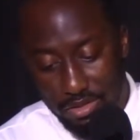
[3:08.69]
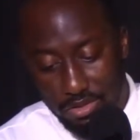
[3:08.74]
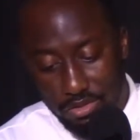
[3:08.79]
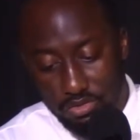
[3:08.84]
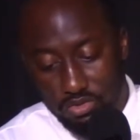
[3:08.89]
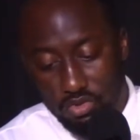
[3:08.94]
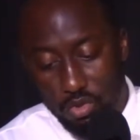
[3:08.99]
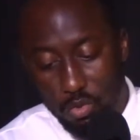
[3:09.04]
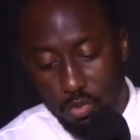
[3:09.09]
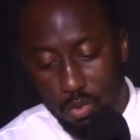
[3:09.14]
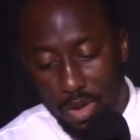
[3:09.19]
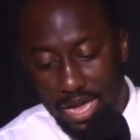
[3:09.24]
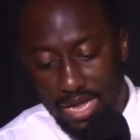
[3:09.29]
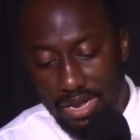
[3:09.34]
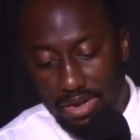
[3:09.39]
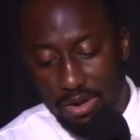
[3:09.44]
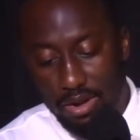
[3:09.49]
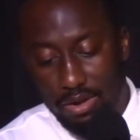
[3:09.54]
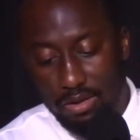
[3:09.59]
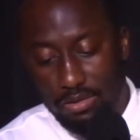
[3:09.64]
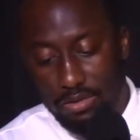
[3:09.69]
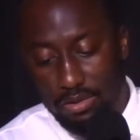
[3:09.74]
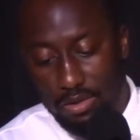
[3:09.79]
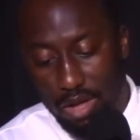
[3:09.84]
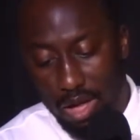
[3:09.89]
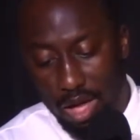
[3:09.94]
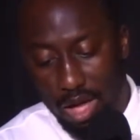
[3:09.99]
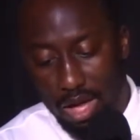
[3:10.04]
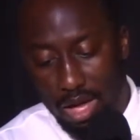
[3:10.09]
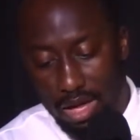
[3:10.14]
So waiting on
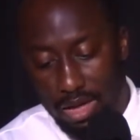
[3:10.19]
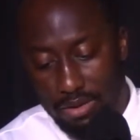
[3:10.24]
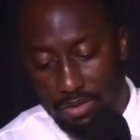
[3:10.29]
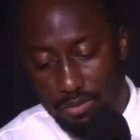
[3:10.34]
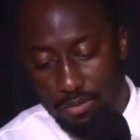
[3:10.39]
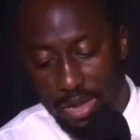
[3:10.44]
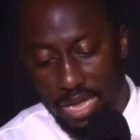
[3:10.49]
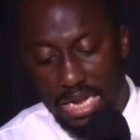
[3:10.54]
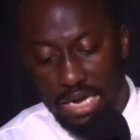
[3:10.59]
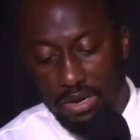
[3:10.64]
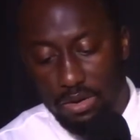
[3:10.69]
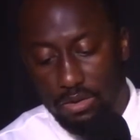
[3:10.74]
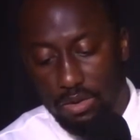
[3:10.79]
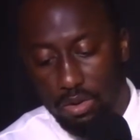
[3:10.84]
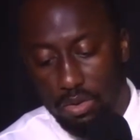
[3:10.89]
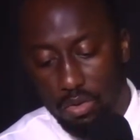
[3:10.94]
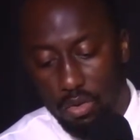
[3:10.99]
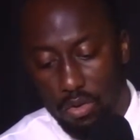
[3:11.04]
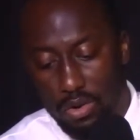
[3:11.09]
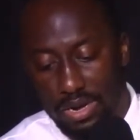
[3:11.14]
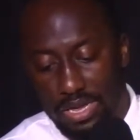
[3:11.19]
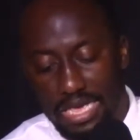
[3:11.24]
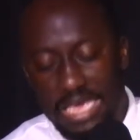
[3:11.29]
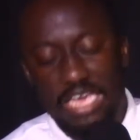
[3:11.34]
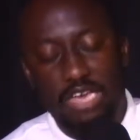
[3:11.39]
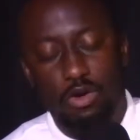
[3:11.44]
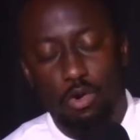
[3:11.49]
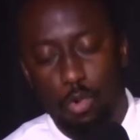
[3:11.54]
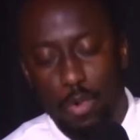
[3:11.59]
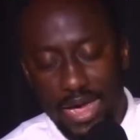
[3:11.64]
God, waiting on the Lord
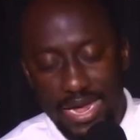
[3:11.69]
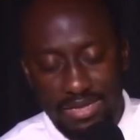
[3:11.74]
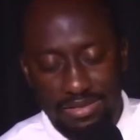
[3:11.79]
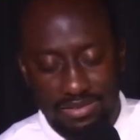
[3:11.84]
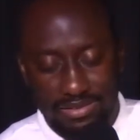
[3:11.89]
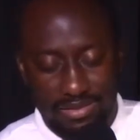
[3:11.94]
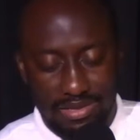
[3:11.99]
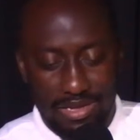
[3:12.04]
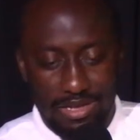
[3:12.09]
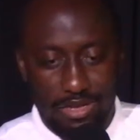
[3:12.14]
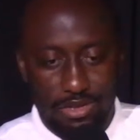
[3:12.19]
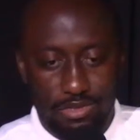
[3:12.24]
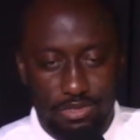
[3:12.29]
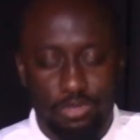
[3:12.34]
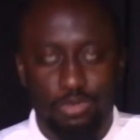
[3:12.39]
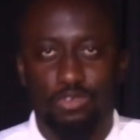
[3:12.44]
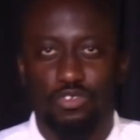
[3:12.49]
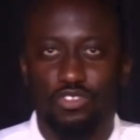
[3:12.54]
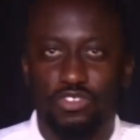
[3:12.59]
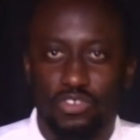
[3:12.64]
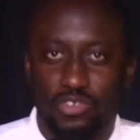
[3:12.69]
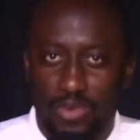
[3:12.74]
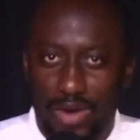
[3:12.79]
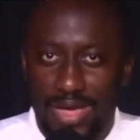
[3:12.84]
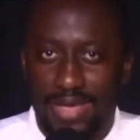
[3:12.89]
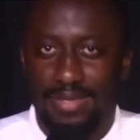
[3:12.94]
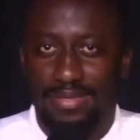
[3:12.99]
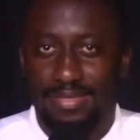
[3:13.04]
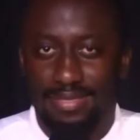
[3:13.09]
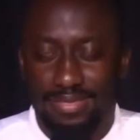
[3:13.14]
equates to
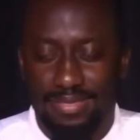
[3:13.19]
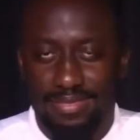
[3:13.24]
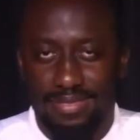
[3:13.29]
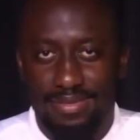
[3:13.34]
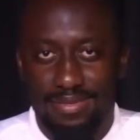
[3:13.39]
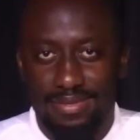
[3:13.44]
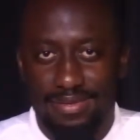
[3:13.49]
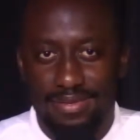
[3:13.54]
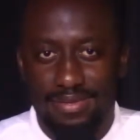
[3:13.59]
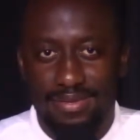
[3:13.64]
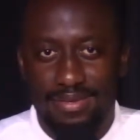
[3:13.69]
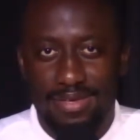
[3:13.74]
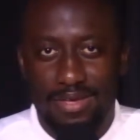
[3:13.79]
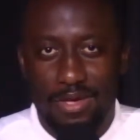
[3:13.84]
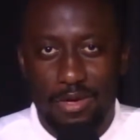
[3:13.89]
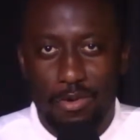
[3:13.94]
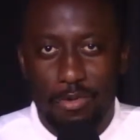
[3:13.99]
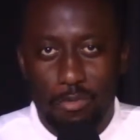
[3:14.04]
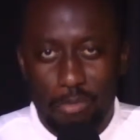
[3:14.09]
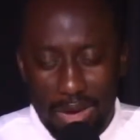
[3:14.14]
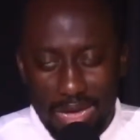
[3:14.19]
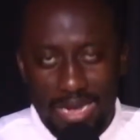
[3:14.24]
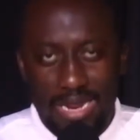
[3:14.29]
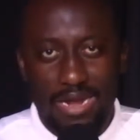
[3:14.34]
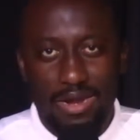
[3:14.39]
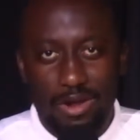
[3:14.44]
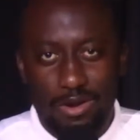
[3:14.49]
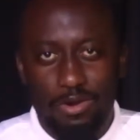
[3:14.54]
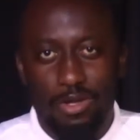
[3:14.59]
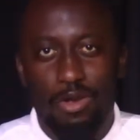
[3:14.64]
strength.
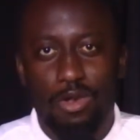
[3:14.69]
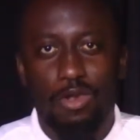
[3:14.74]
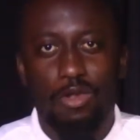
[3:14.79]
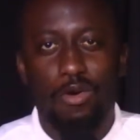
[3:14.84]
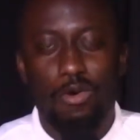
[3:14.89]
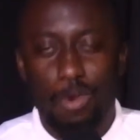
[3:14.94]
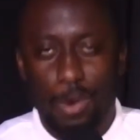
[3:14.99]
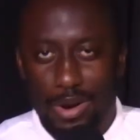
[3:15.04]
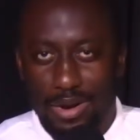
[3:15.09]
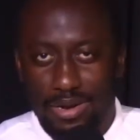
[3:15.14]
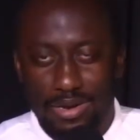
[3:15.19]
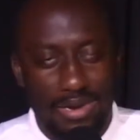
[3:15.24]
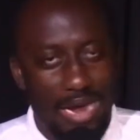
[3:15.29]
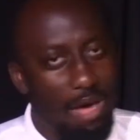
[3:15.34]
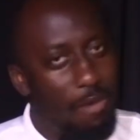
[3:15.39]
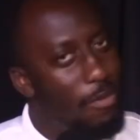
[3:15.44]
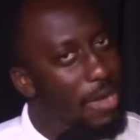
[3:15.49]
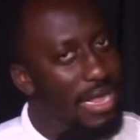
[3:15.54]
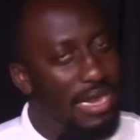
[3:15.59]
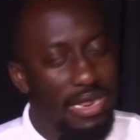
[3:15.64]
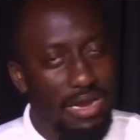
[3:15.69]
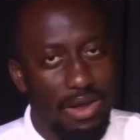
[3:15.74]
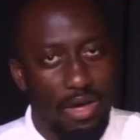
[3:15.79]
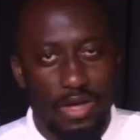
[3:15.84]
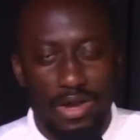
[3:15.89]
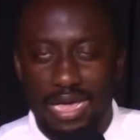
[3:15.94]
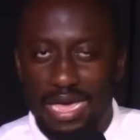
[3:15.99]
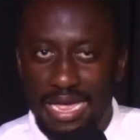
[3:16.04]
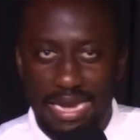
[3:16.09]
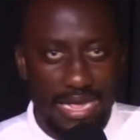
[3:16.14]
Waiting on the Lord, not waiting
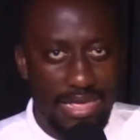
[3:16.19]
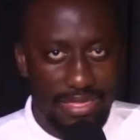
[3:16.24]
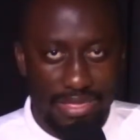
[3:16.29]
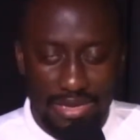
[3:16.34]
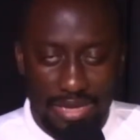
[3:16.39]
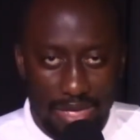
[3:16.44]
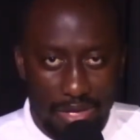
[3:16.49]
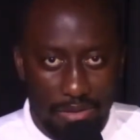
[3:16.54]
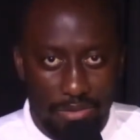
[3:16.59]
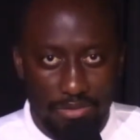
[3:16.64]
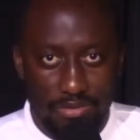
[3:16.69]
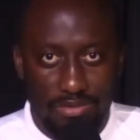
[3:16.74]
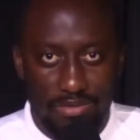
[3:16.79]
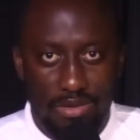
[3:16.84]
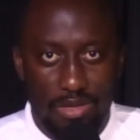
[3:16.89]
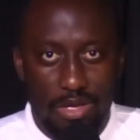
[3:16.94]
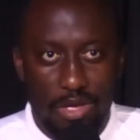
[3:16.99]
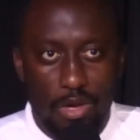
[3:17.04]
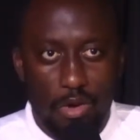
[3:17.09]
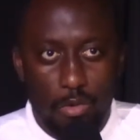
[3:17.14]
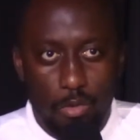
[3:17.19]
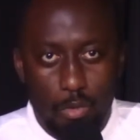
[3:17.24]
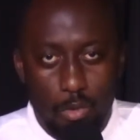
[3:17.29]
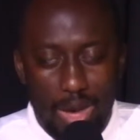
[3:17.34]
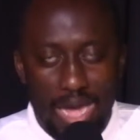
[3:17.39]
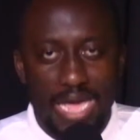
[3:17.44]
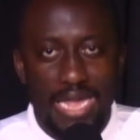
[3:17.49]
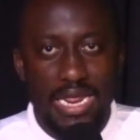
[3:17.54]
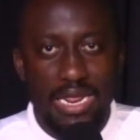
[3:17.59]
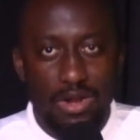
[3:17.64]
on anything else.
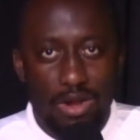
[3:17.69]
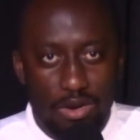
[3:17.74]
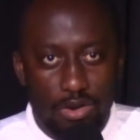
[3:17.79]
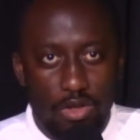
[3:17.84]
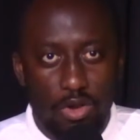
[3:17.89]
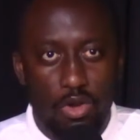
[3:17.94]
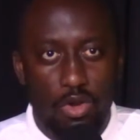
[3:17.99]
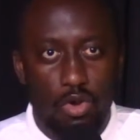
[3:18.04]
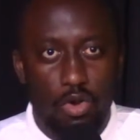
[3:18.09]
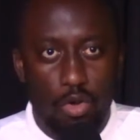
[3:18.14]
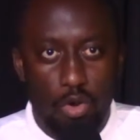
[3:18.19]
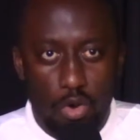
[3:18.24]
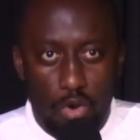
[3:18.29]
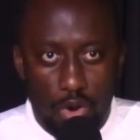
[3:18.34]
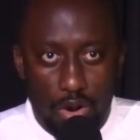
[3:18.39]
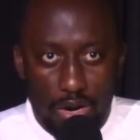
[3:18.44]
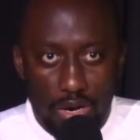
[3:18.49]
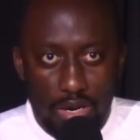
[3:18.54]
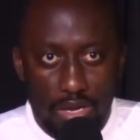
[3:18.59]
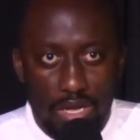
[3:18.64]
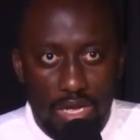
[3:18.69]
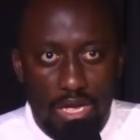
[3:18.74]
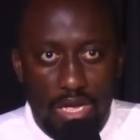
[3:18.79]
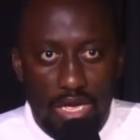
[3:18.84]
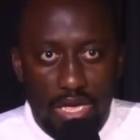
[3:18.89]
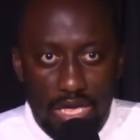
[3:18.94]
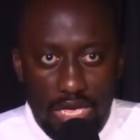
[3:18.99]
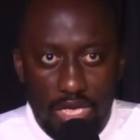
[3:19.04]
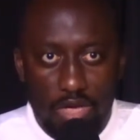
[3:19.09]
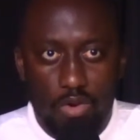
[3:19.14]
Waiting on the Lord
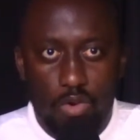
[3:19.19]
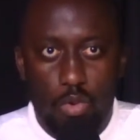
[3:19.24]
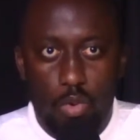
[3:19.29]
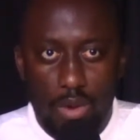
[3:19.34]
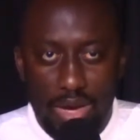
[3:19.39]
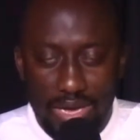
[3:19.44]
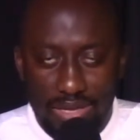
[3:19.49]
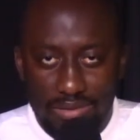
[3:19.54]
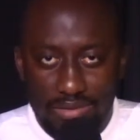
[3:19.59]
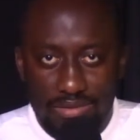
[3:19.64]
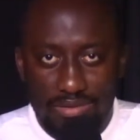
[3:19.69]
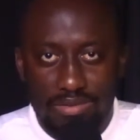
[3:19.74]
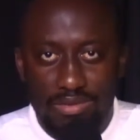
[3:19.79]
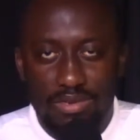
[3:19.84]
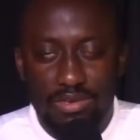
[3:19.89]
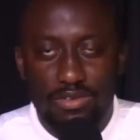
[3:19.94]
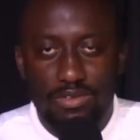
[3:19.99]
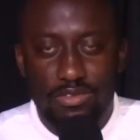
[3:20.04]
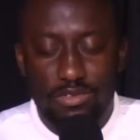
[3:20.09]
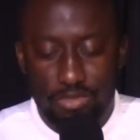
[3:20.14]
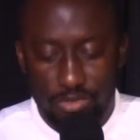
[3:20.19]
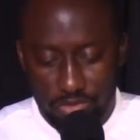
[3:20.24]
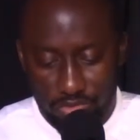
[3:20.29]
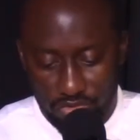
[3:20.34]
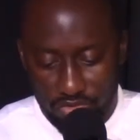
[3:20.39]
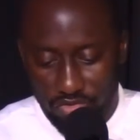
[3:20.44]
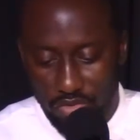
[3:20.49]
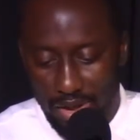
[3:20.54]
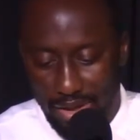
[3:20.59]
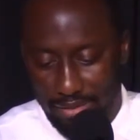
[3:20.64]
equates to
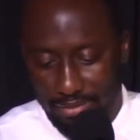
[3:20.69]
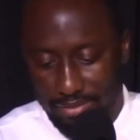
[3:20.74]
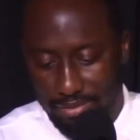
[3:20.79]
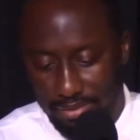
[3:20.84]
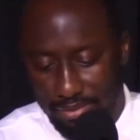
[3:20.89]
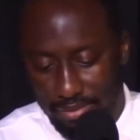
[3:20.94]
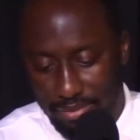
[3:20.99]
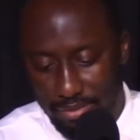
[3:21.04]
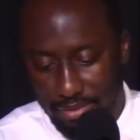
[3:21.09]
strength.